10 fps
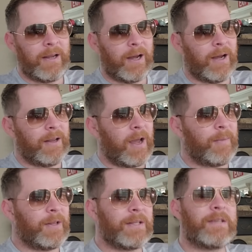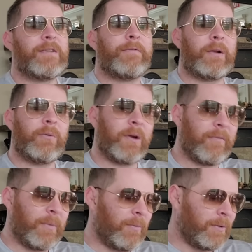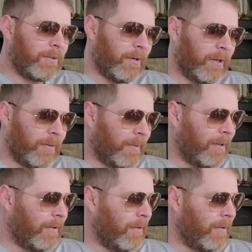I mean, this is the federal government we're talking about.